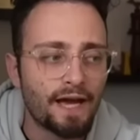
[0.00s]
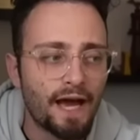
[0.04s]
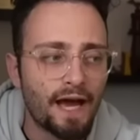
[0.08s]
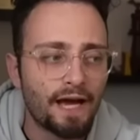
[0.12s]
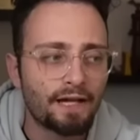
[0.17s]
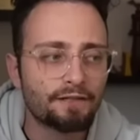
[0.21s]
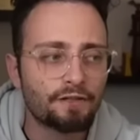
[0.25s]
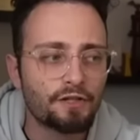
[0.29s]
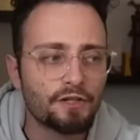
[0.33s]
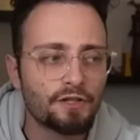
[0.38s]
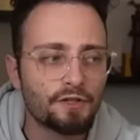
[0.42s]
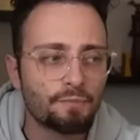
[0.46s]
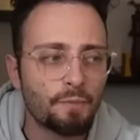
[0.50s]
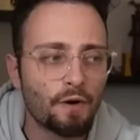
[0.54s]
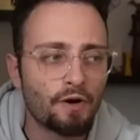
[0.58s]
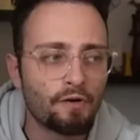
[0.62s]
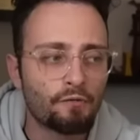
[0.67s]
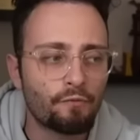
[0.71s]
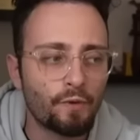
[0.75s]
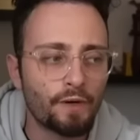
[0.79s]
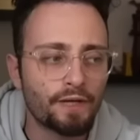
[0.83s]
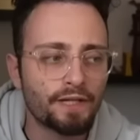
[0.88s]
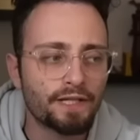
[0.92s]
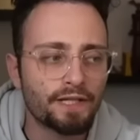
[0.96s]
Had
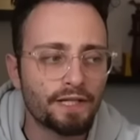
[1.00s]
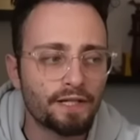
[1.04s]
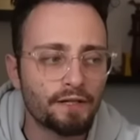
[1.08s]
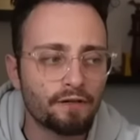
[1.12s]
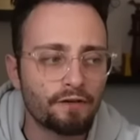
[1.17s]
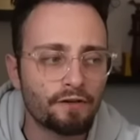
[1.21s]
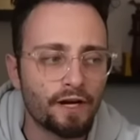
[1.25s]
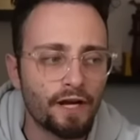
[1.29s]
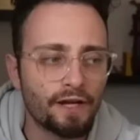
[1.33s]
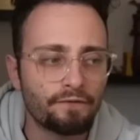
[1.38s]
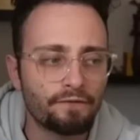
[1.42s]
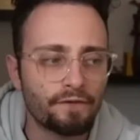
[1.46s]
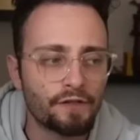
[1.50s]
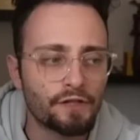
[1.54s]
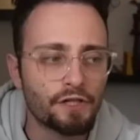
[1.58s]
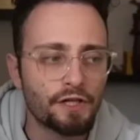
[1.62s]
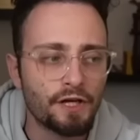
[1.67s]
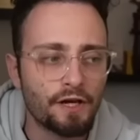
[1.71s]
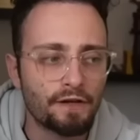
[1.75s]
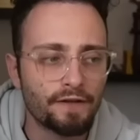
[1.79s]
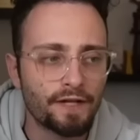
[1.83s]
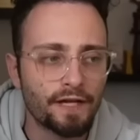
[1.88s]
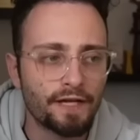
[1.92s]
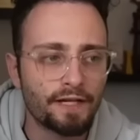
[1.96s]
Kasparov went here and Vichy
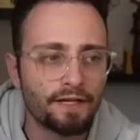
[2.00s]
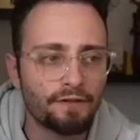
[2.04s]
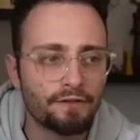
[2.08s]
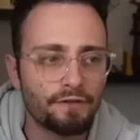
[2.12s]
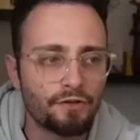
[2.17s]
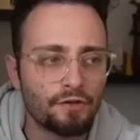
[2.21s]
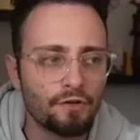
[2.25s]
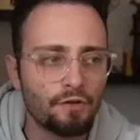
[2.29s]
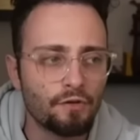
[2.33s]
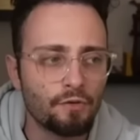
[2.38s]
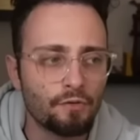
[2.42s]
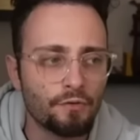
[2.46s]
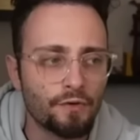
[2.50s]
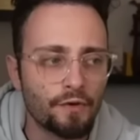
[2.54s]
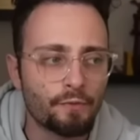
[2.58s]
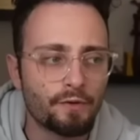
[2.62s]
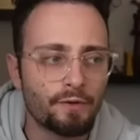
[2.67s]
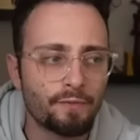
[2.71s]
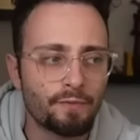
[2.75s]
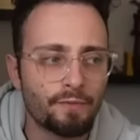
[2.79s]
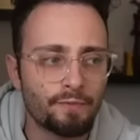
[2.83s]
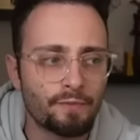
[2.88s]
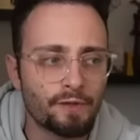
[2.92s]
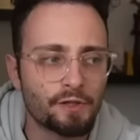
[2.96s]
gone knight e2, there
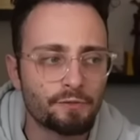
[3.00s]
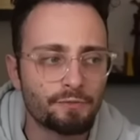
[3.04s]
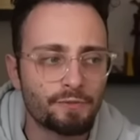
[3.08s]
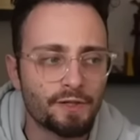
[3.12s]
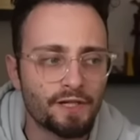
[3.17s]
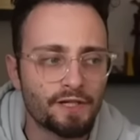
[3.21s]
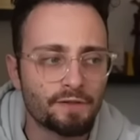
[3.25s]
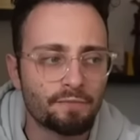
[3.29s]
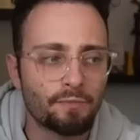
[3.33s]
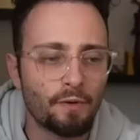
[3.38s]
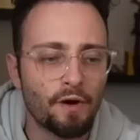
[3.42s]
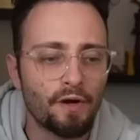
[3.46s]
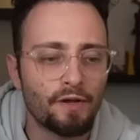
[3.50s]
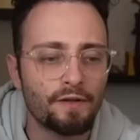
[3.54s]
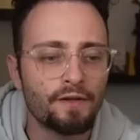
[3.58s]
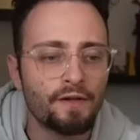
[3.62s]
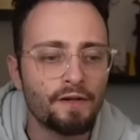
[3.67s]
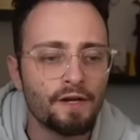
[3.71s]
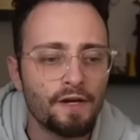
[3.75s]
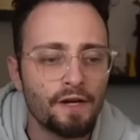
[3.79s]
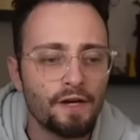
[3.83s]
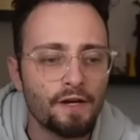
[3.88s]
would have been bishop takes pawn.